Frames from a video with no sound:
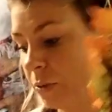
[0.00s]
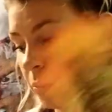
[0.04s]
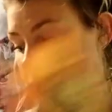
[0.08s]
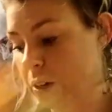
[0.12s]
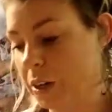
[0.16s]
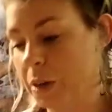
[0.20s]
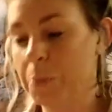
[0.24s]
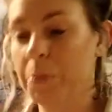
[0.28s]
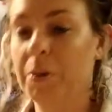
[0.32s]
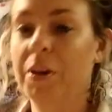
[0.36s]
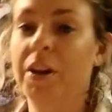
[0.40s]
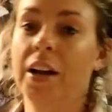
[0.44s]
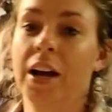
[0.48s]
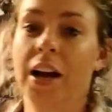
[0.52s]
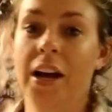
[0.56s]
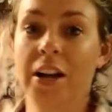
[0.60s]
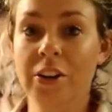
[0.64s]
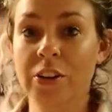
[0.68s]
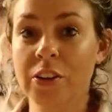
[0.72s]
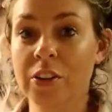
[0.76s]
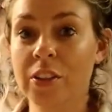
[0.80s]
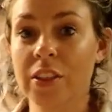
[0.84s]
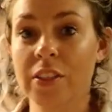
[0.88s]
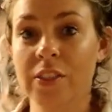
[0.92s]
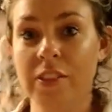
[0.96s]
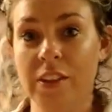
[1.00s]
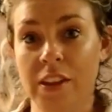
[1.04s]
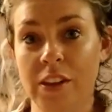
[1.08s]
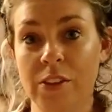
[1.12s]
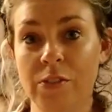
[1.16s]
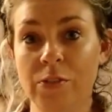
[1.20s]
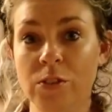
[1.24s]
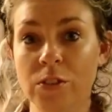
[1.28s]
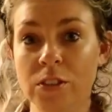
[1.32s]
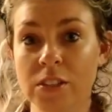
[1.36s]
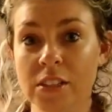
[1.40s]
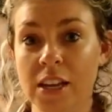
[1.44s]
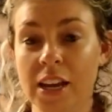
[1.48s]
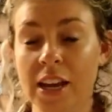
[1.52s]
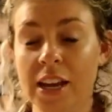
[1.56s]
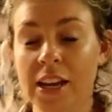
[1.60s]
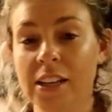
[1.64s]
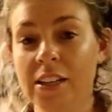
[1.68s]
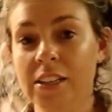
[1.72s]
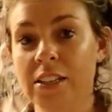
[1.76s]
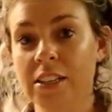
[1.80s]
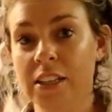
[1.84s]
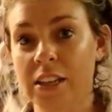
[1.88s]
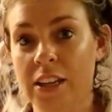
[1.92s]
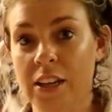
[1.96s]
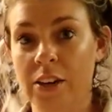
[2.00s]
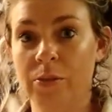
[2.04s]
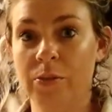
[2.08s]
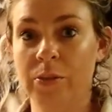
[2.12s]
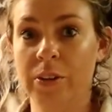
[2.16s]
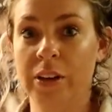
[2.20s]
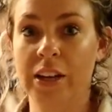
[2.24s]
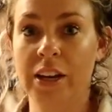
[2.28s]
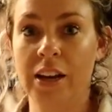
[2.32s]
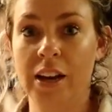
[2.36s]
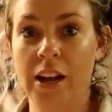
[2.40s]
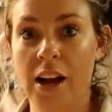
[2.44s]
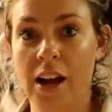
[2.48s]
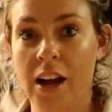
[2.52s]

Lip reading: and we're gonna put it under the thankful sign to get rid